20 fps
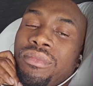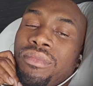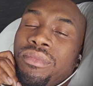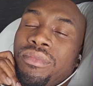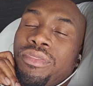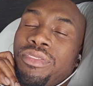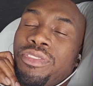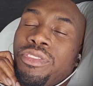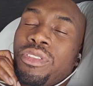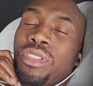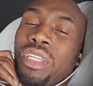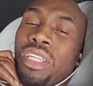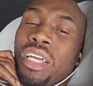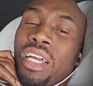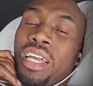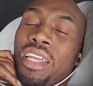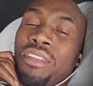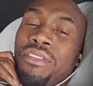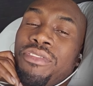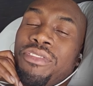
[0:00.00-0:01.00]
Full
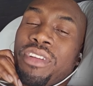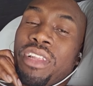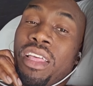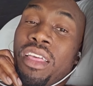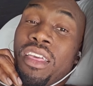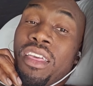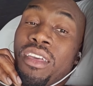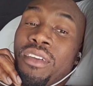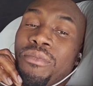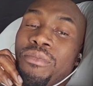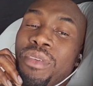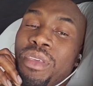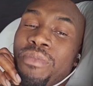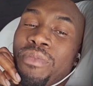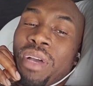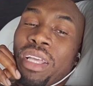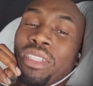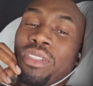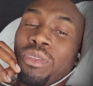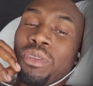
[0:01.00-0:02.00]
unfollow.
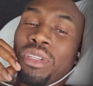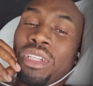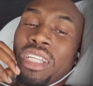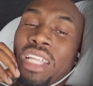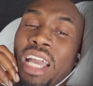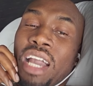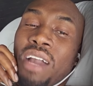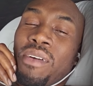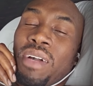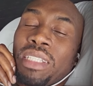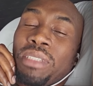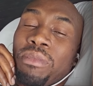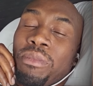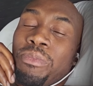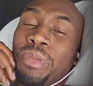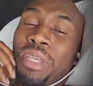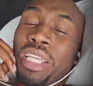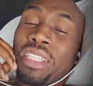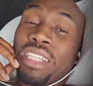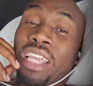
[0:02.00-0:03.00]
People tune in and watch my
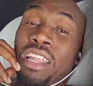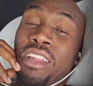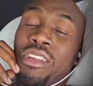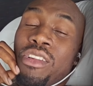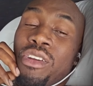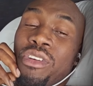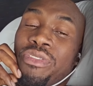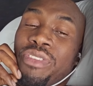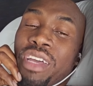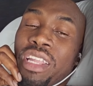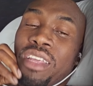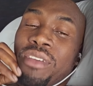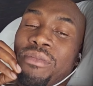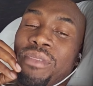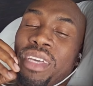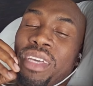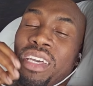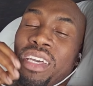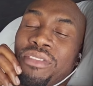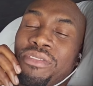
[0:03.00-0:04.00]
page and enough of them
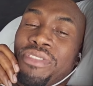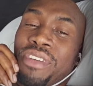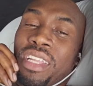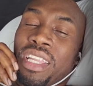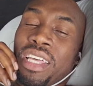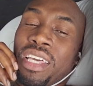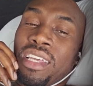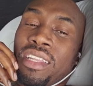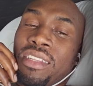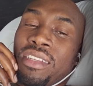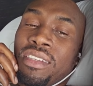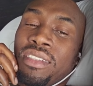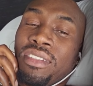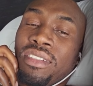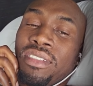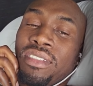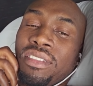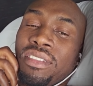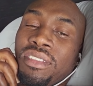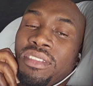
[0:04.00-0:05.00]
unfollow, you know.
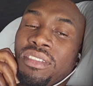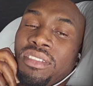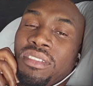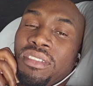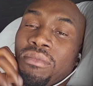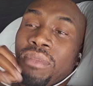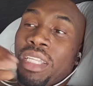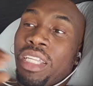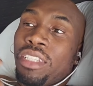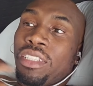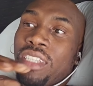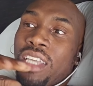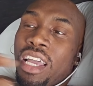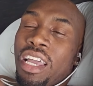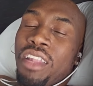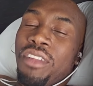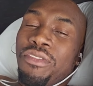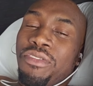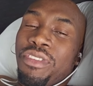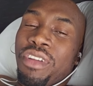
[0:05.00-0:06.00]
I just
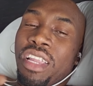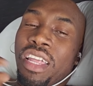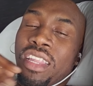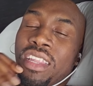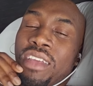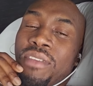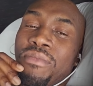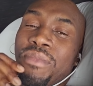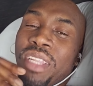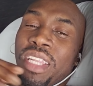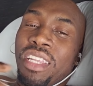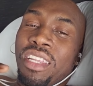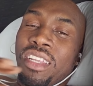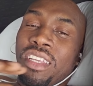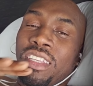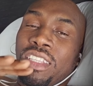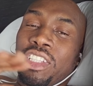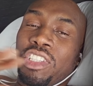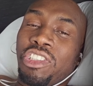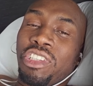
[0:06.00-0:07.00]
unfollow them. I don't
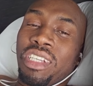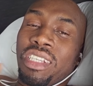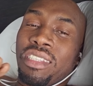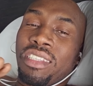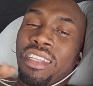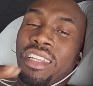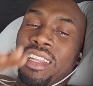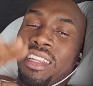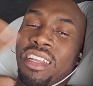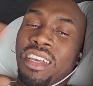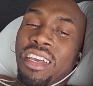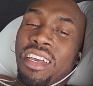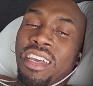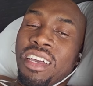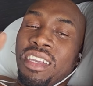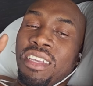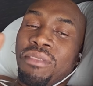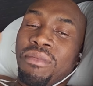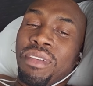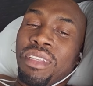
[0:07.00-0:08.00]
have chasing and
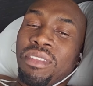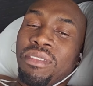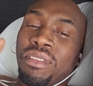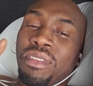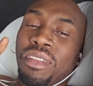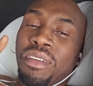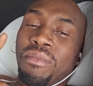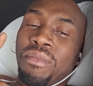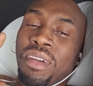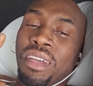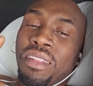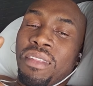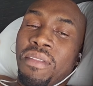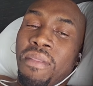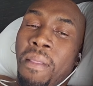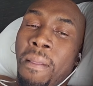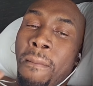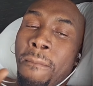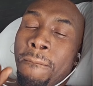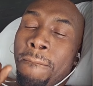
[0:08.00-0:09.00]
argument in a man.
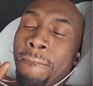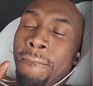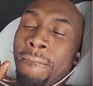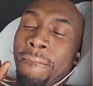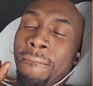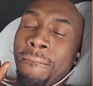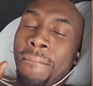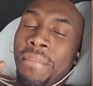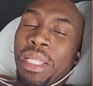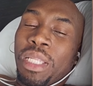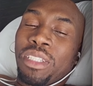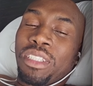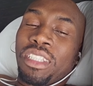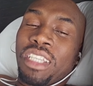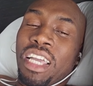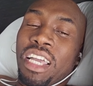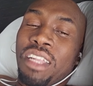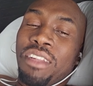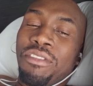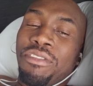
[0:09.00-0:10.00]
I just
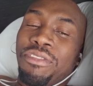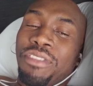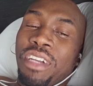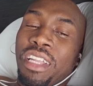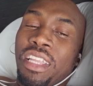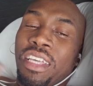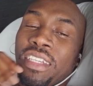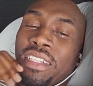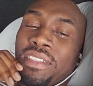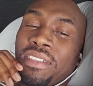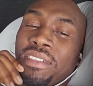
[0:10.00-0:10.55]
unfollow.